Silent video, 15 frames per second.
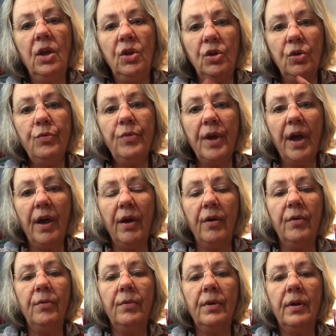You
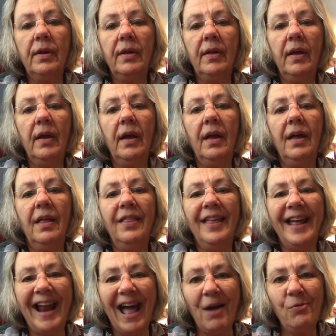know
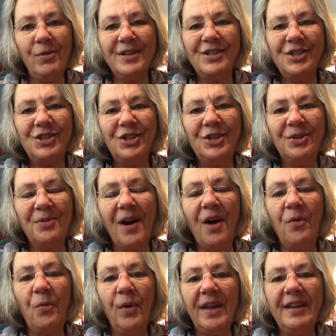that I wish you
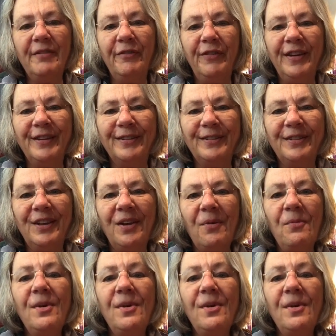a week filled